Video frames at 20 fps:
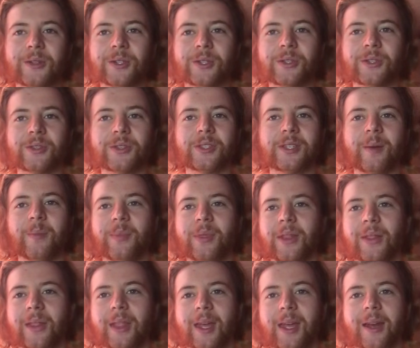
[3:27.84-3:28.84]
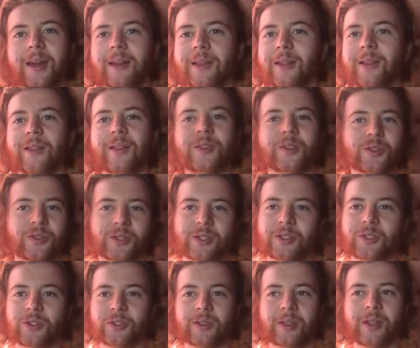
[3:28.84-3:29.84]
just something that
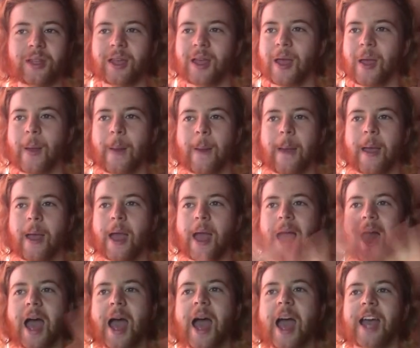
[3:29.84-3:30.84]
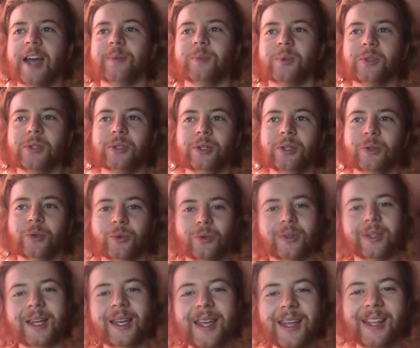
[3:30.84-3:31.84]
just absolute
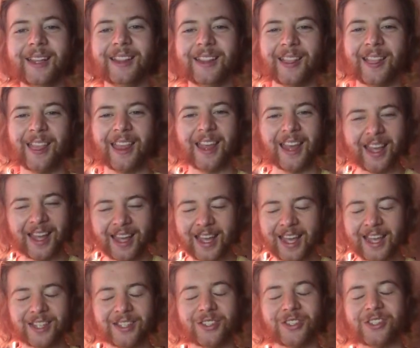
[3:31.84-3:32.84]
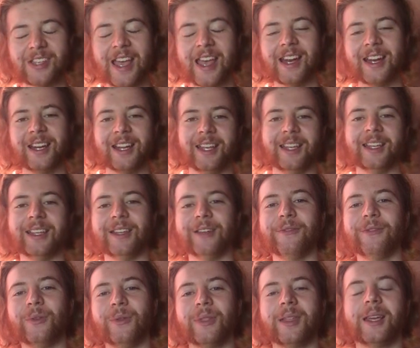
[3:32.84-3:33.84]
insanity
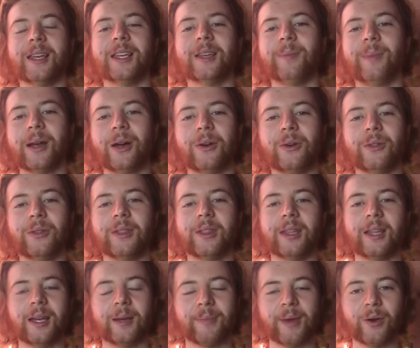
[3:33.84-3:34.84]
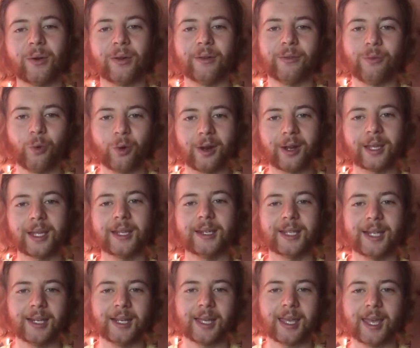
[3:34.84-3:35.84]
if you think about the amount of work
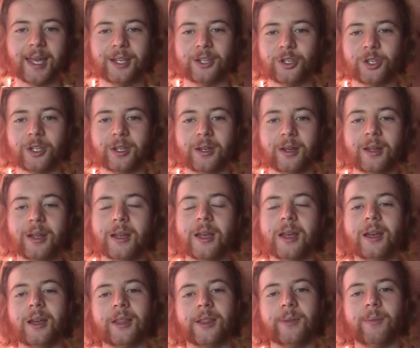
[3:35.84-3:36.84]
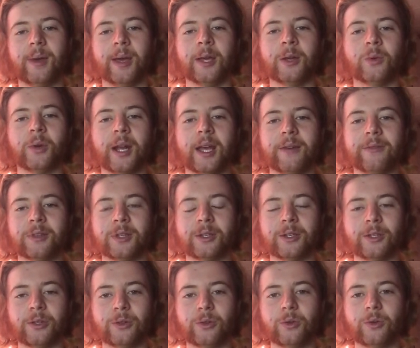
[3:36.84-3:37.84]
and dedication the band would have to
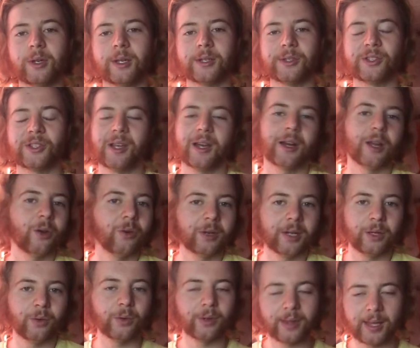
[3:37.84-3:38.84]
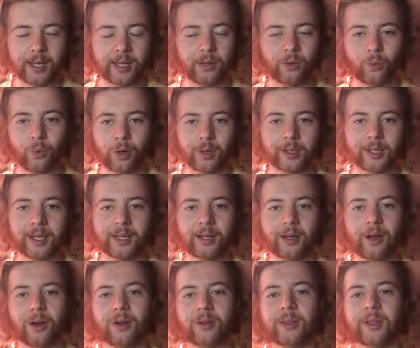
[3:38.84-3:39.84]
do, because not only were they
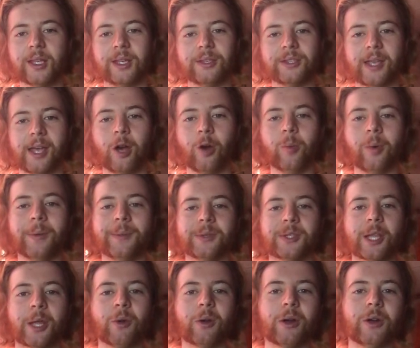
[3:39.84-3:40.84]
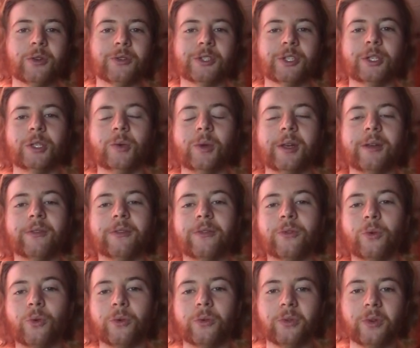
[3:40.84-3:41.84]
working on these albums, they were also doing
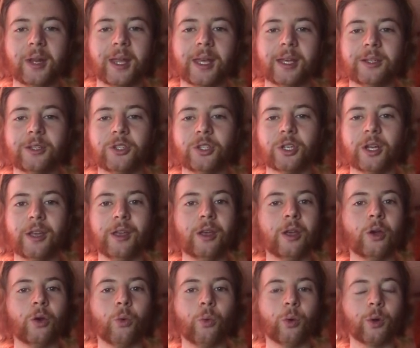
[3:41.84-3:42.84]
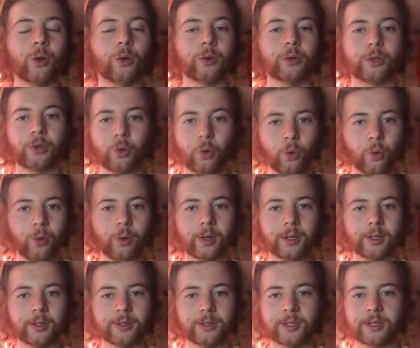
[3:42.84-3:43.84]
full-fledged world
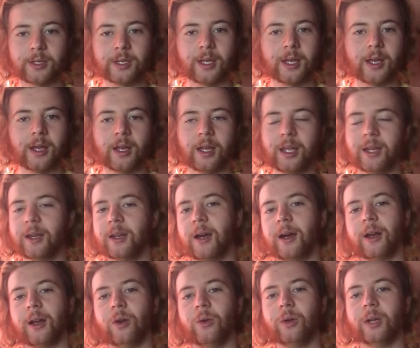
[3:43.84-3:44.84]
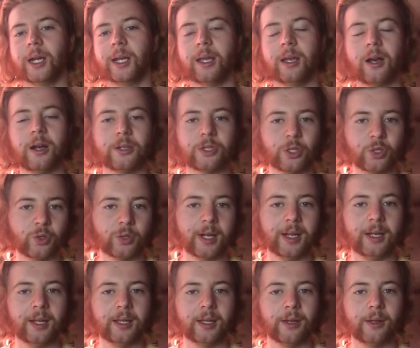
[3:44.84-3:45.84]
tours in not only
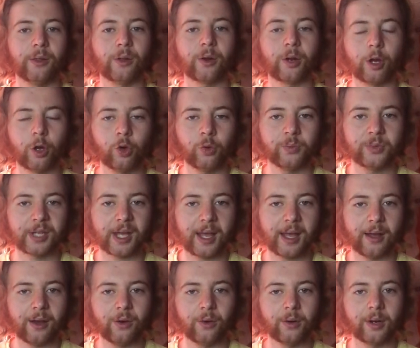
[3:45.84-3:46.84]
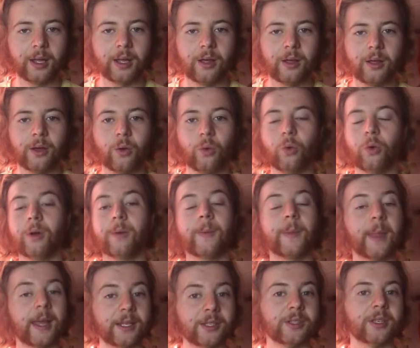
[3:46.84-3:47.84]
Australia, their hometown, or
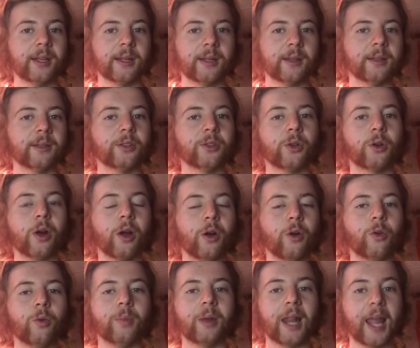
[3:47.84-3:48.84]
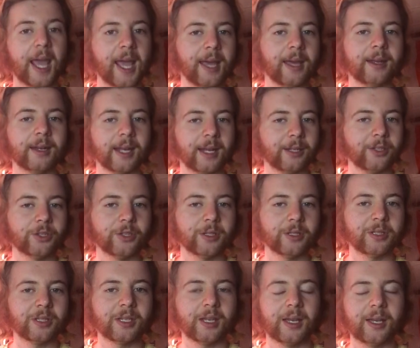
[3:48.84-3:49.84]
I said their homeland, I
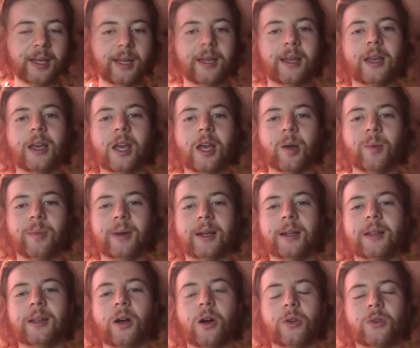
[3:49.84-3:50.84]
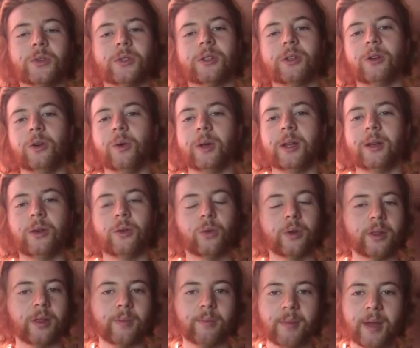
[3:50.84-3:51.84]
should say, but also in
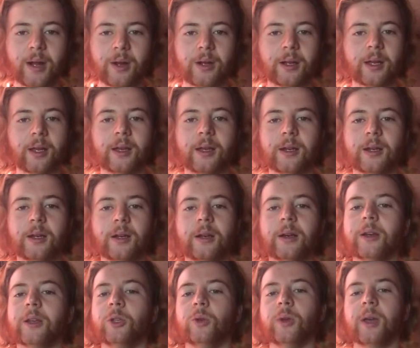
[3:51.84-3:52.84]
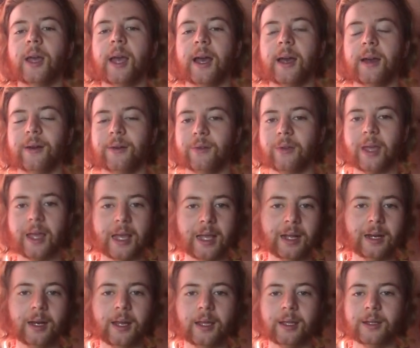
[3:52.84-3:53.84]
North America. You have
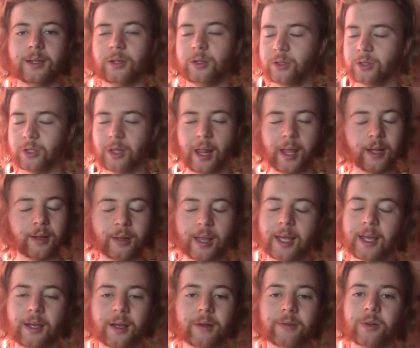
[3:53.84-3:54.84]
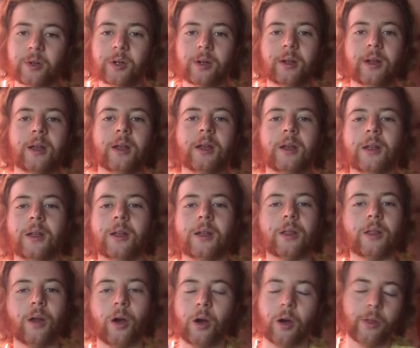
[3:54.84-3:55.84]
England. Like, they cover
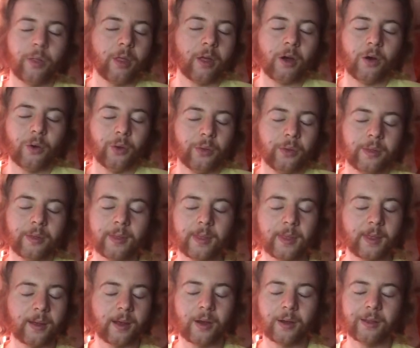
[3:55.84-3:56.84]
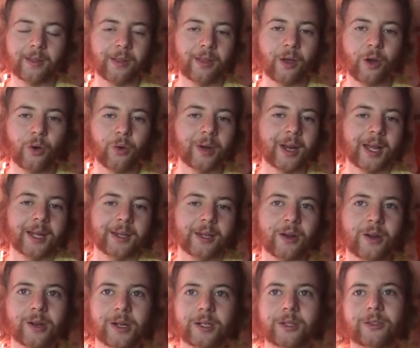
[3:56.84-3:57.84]
the whole 9
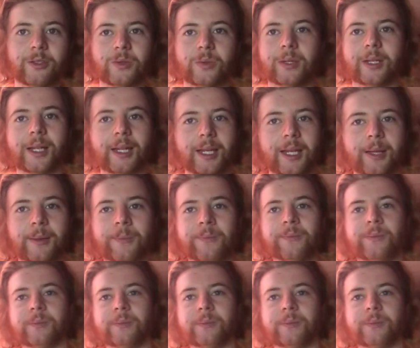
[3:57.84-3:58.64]
yards, really.